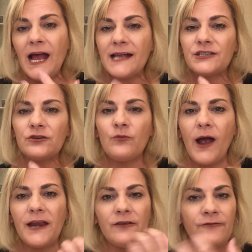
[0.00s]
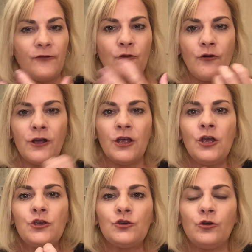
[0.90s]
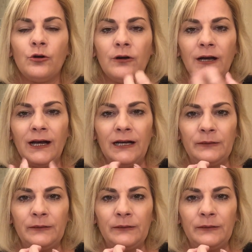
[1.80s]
As you're waiting for your